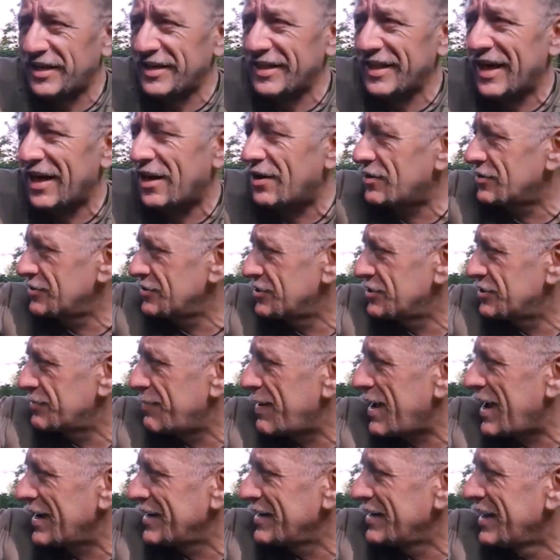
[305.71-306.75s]
like that onto
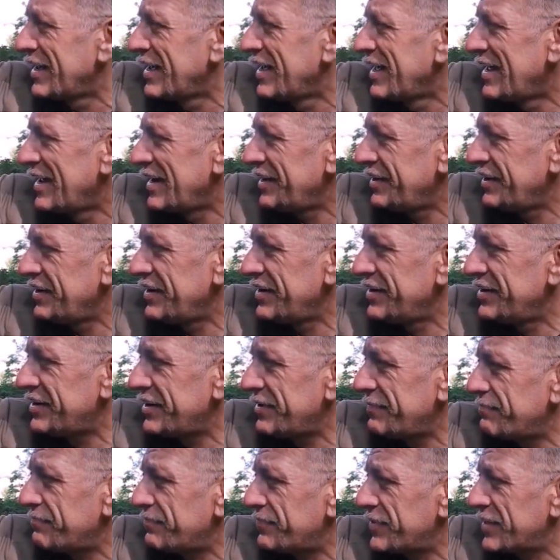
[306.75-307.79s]
mine, and
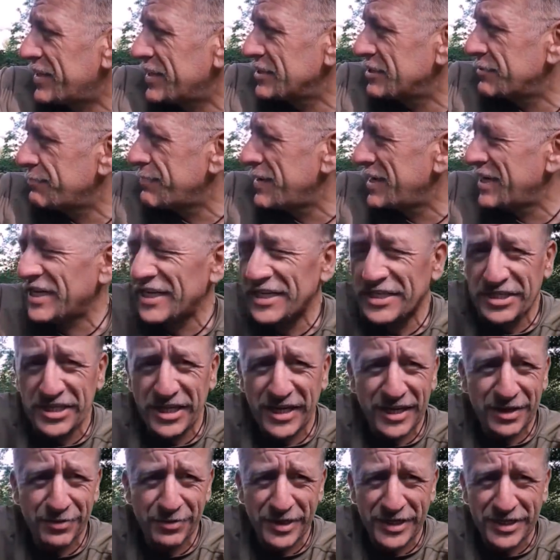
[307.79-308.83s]
there's a mini
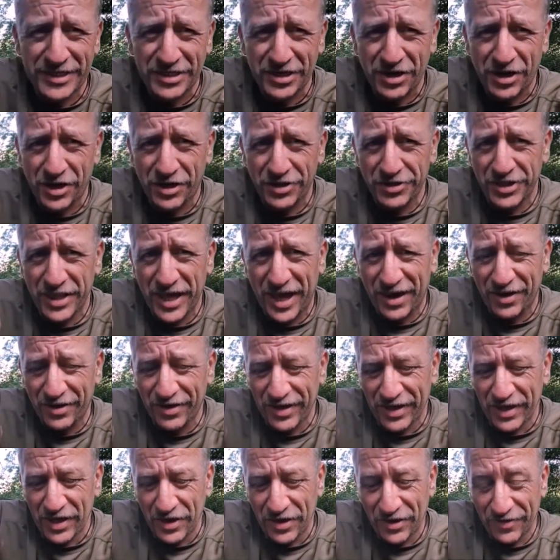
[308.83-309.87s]
series on that
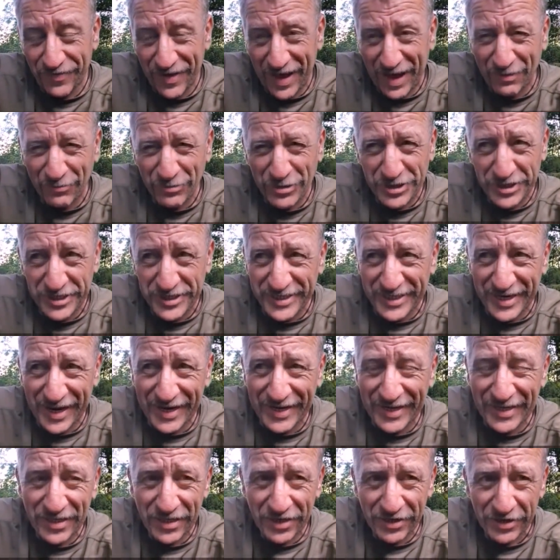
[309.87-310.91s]
of how to
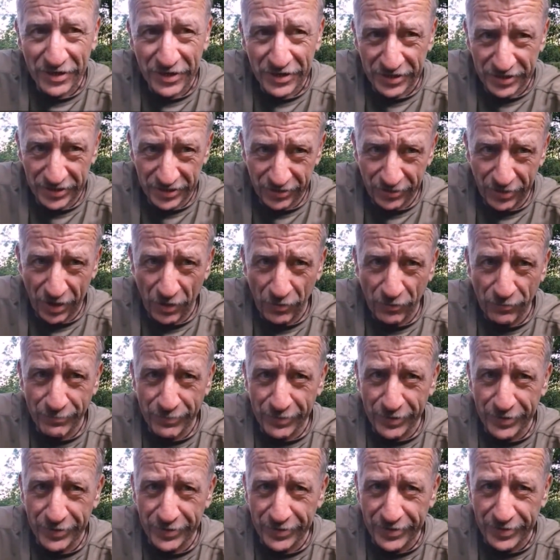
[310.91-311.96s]
tailor your own
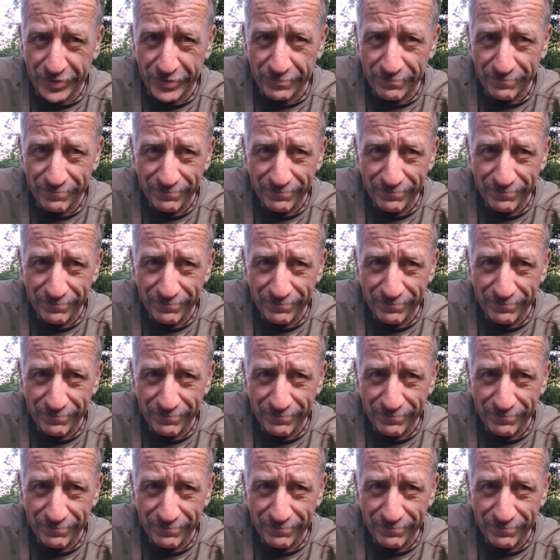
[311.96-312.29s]
Bergen.